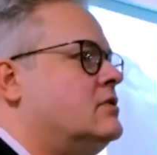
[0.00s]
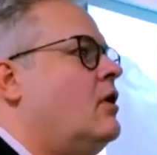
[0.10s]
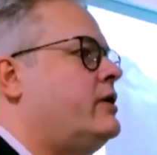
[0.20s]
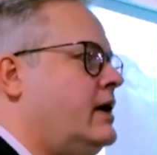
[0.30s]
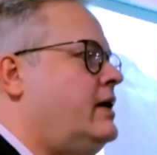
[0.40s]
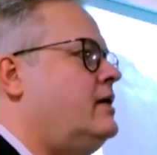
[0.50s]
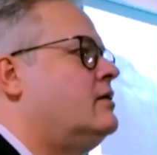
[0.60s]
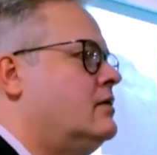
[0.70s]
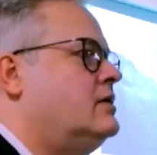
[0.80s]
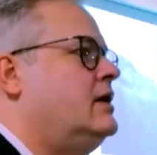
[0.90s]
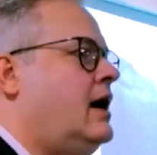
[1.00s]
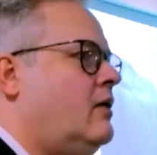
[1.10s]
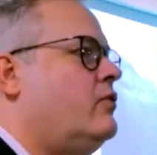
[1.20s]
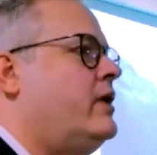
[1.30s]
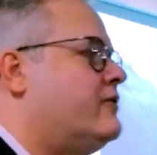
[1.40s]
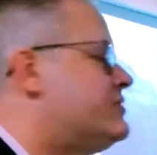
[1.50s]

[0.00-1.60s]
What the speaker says: Okay. Yeah, we have